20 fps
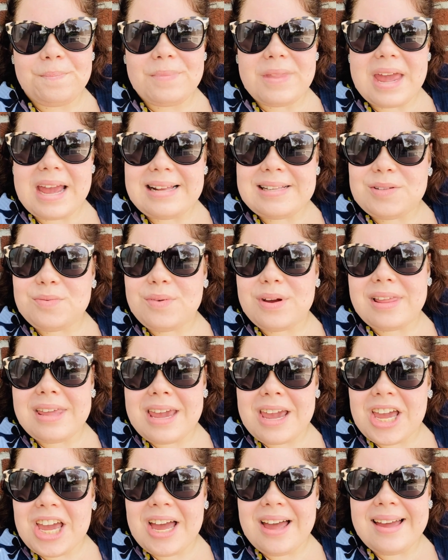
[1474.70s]
It's really
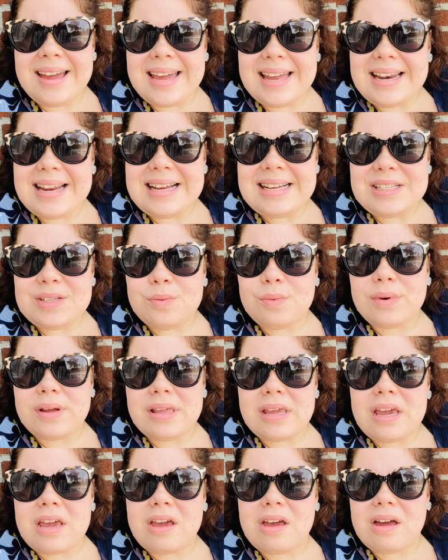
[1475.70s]
good. It's
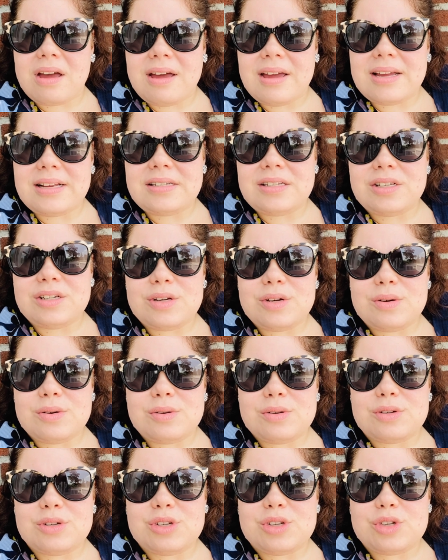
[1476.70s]
really good
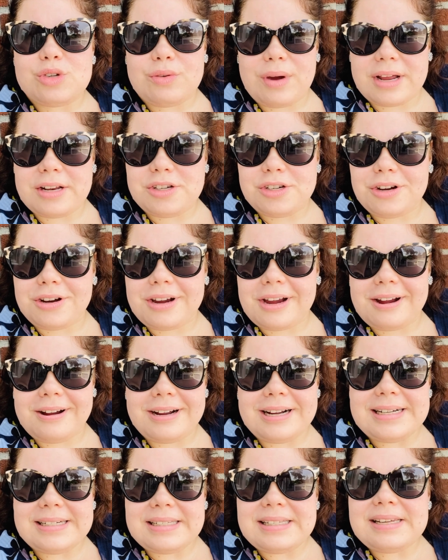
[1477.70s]
to stretch your
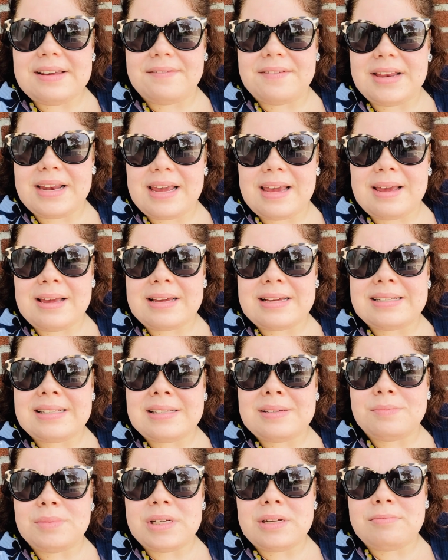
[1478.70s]
creativity, because
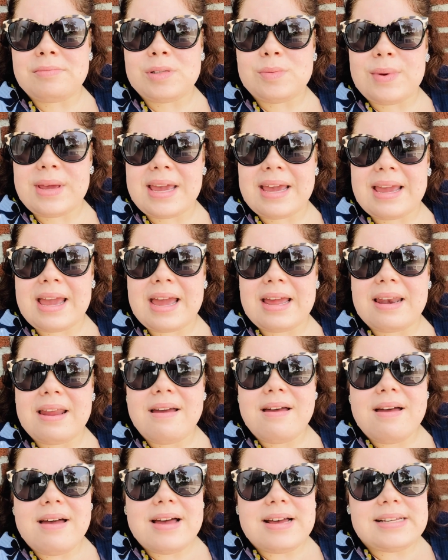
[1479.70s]
sometimes we can get
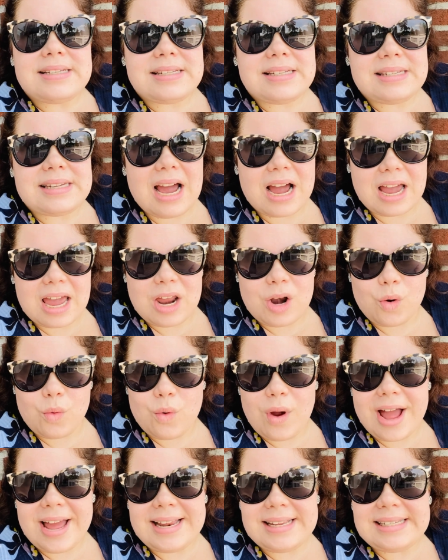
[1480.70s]
stuck in a
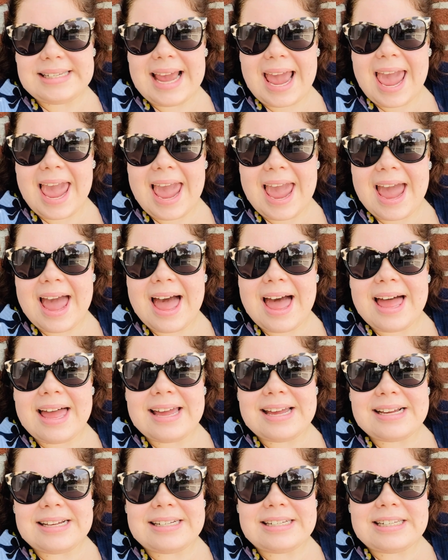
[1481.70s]
rut
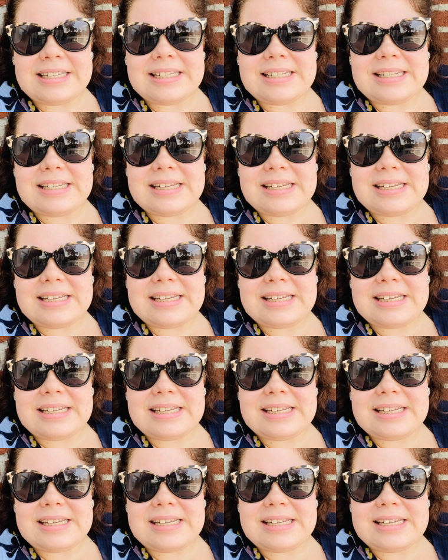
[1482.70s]
and